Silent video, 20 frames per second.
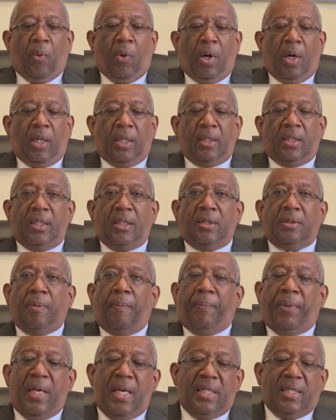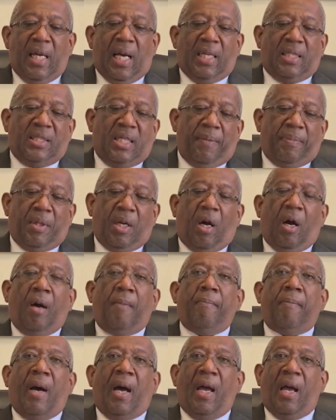Awardees, please accept
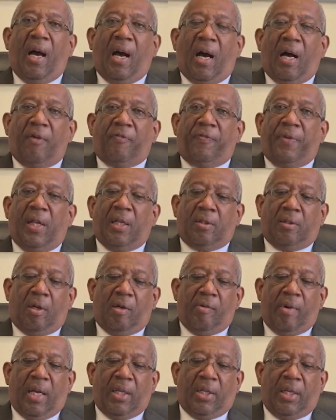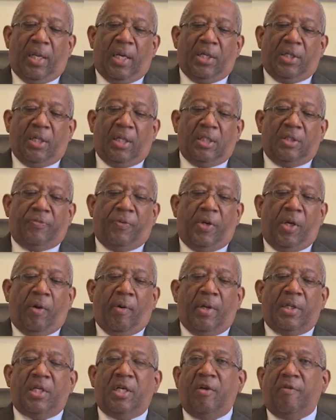my heartfelt congratulations for
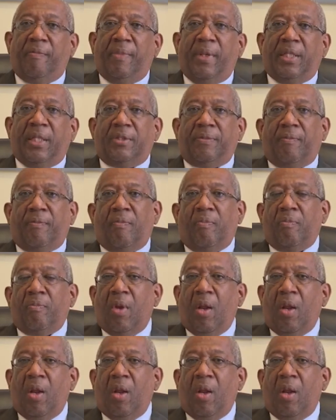your achievements.